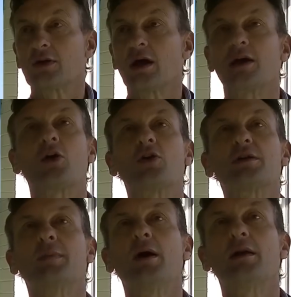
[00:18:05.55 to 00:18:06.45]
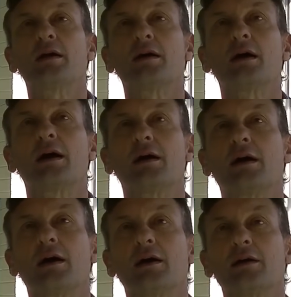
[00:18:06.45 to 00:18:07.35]
uh, Concubine, a, a,
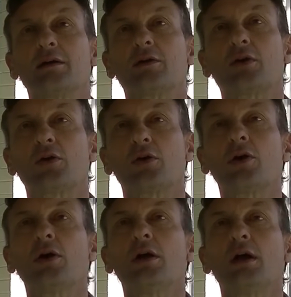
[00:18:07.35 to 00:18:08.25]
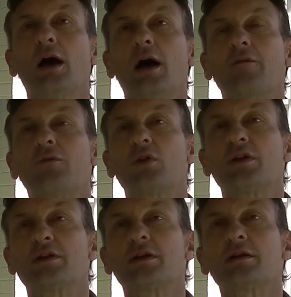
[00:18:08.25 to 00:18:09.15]
a Ker uh,
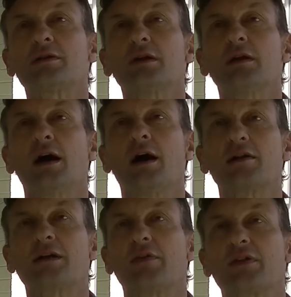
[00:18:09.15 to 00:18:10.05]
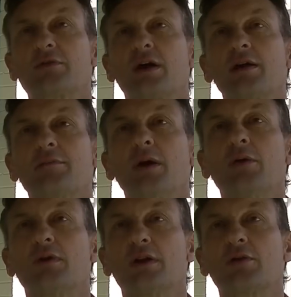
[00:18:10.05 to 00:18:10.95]
46 uh, South Australian
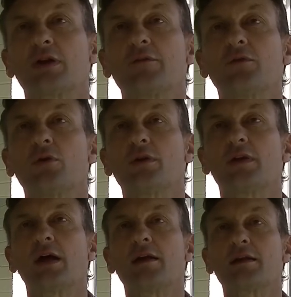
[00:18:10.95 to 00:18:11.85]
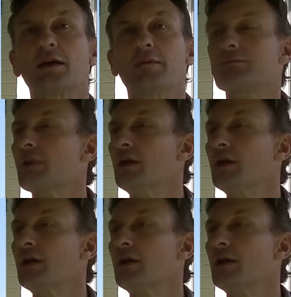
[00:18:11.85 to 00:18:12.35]
boat. Really looking forward to that. Um,